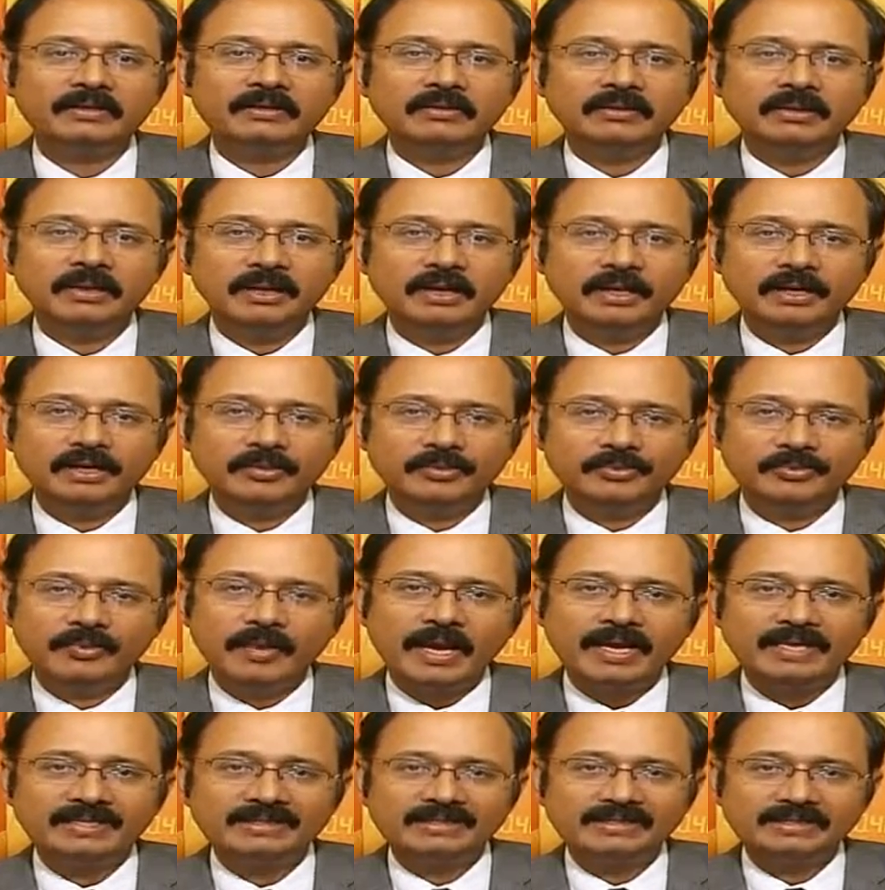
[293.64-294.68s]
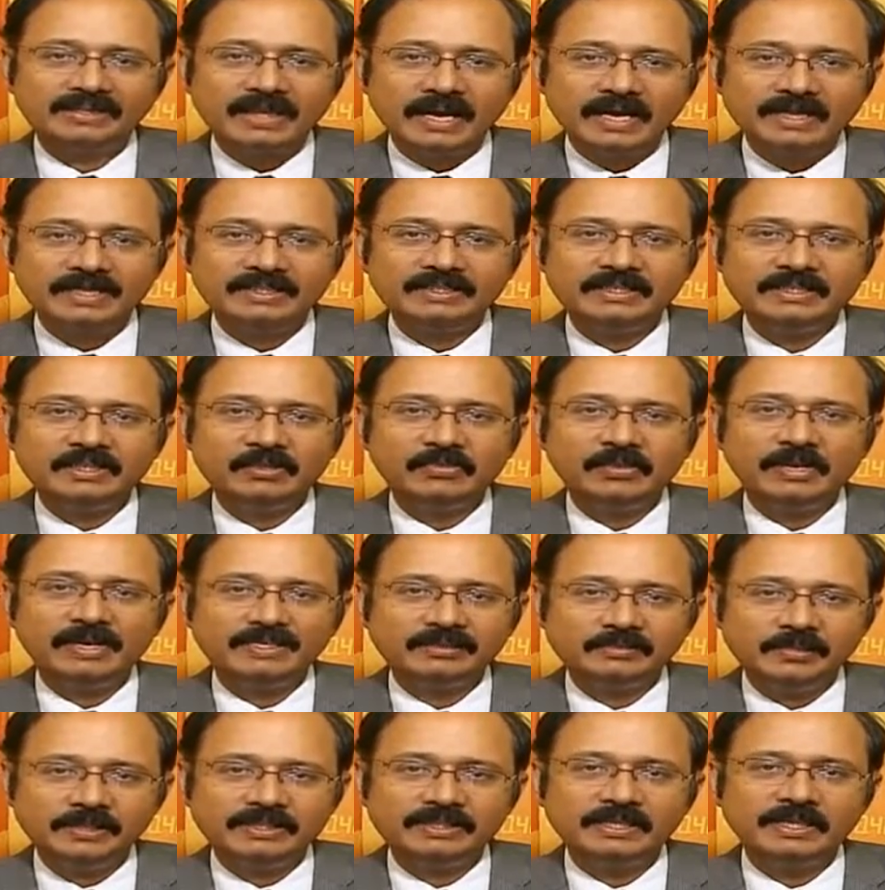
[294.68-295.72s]
as a strategic way,
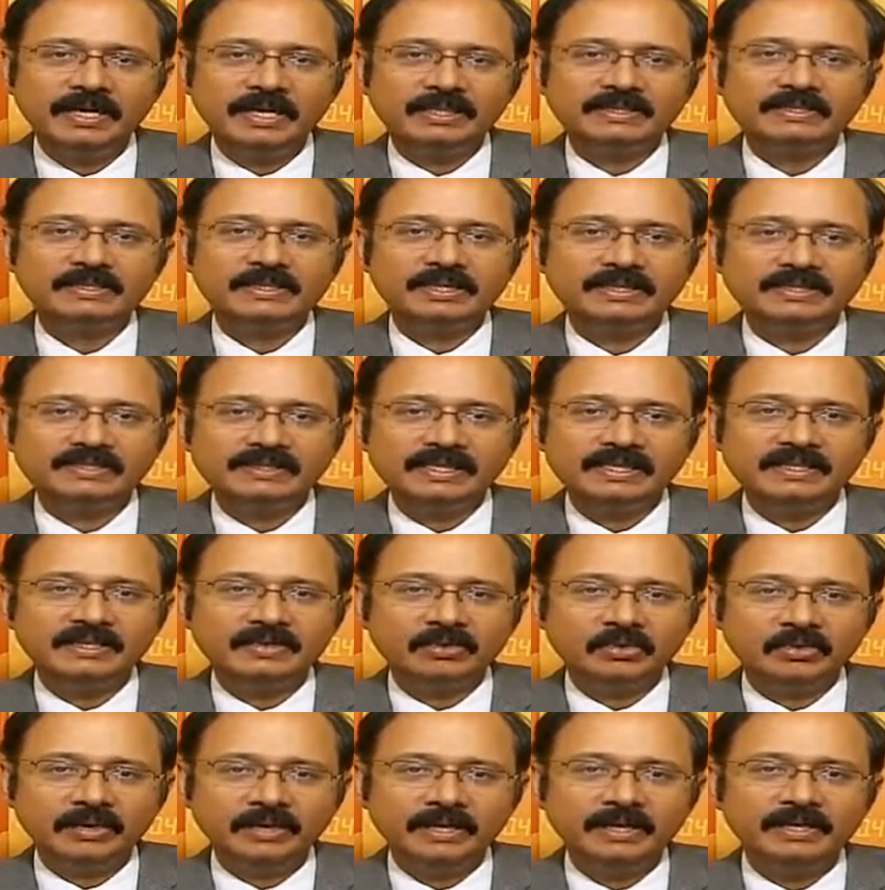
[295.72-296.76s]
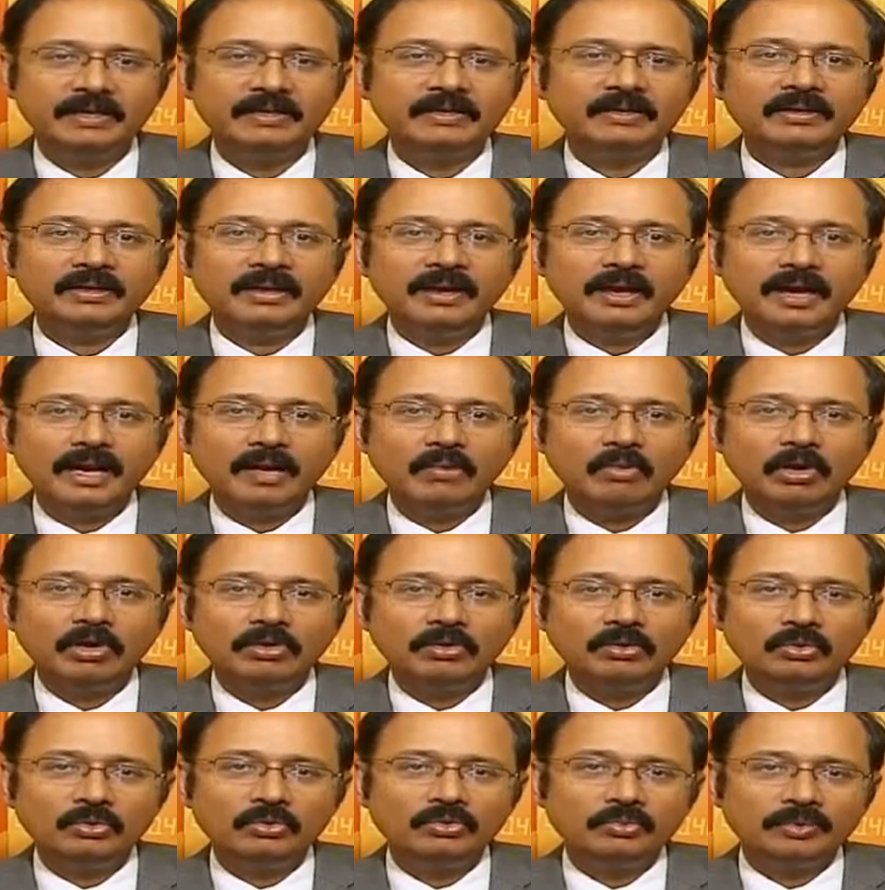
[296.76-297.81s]
especially HNI saying that, okay, I want
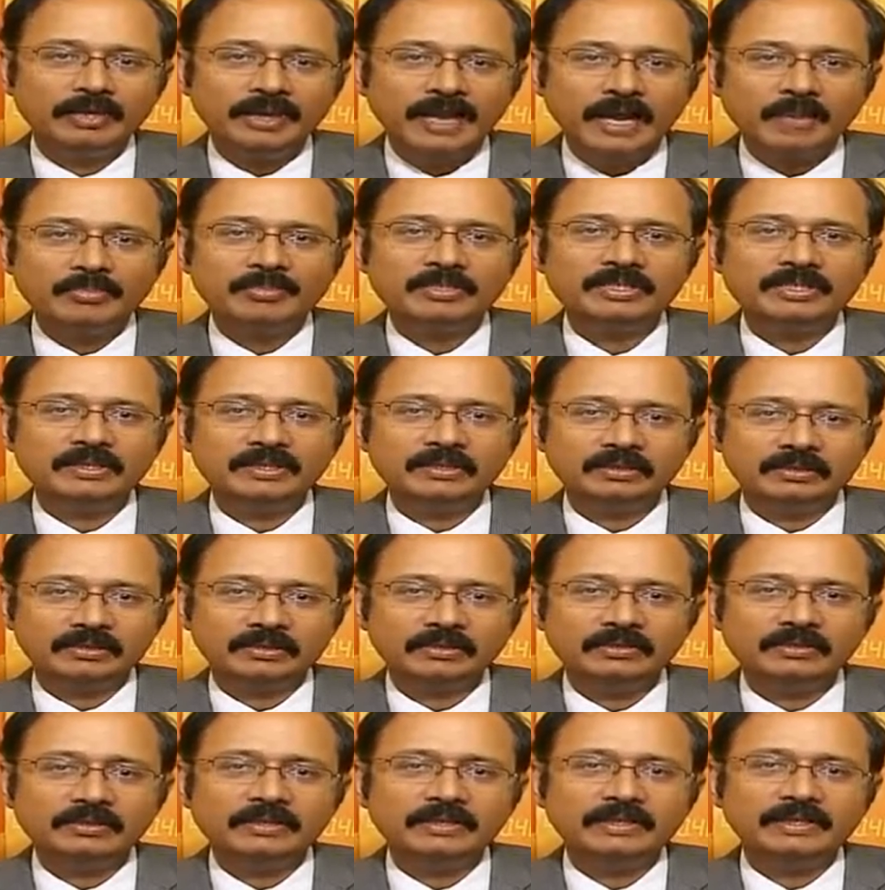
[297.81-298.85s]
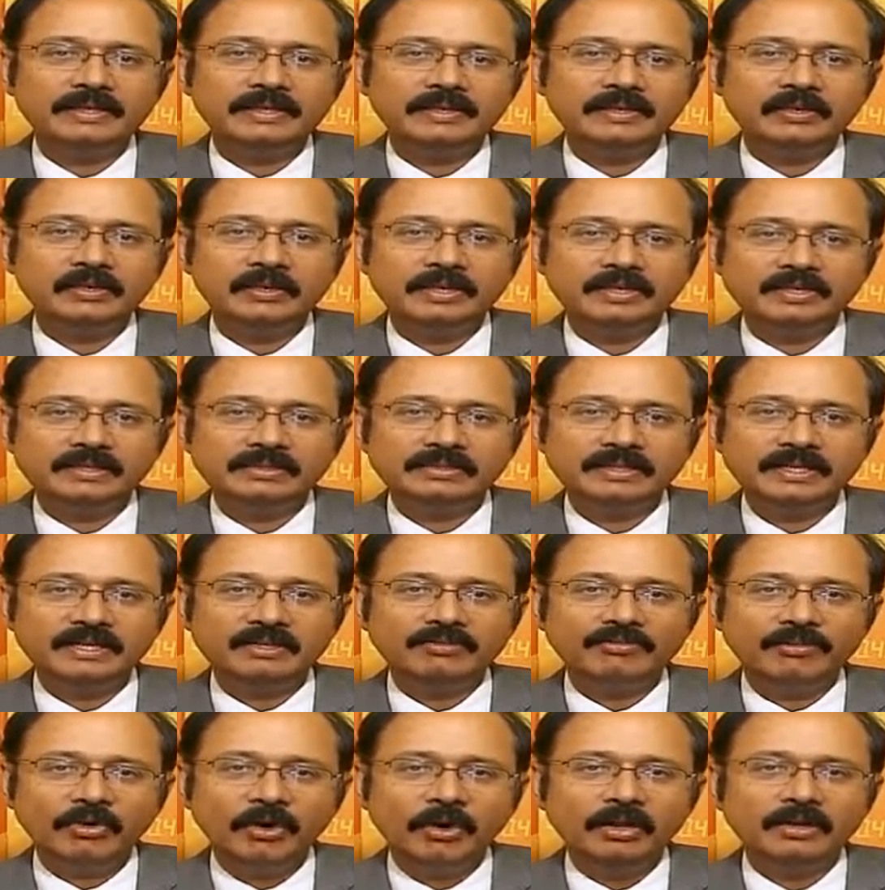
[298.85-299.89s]
to capture the, interest rate
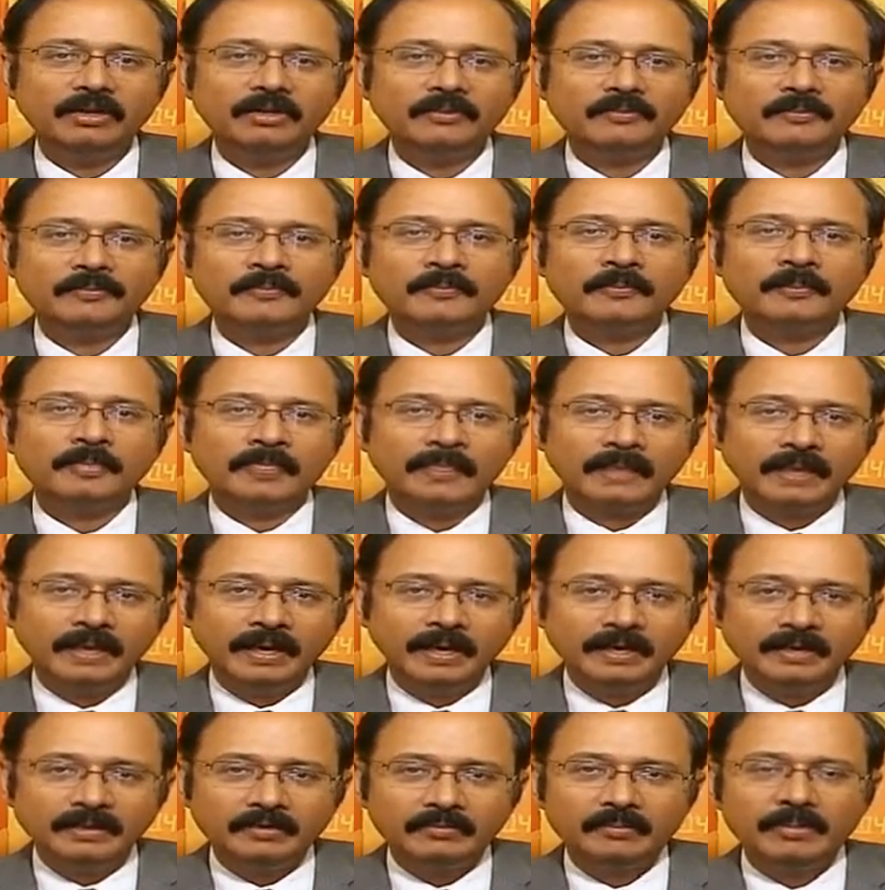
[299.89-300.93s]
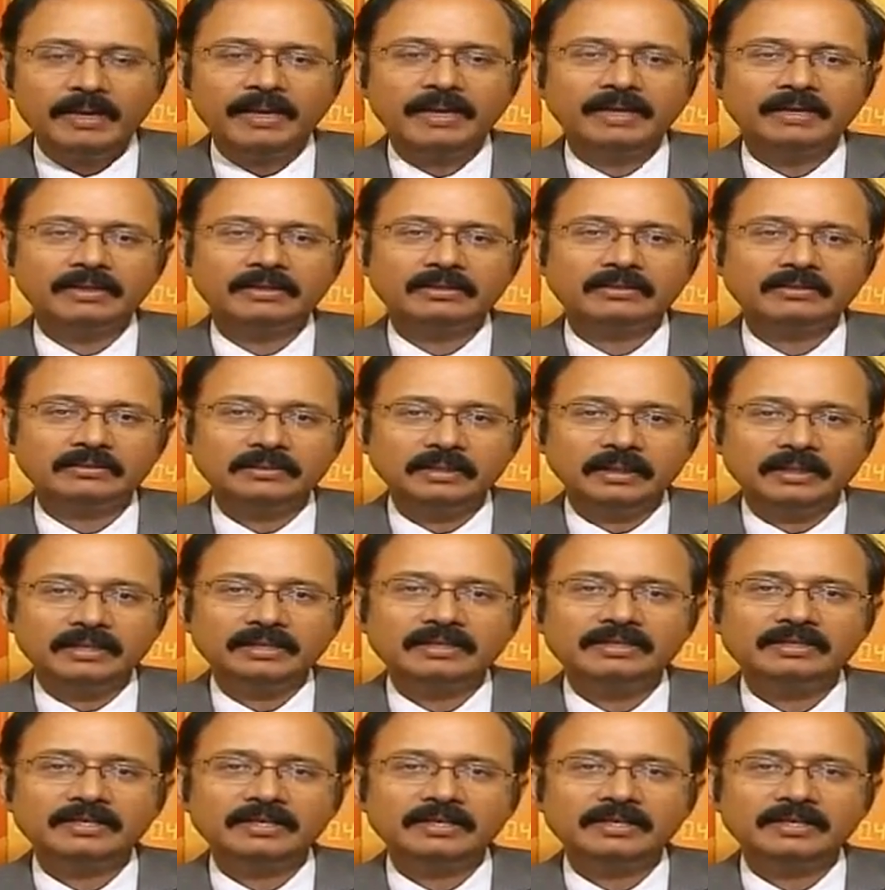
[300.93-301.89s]
fall and make additional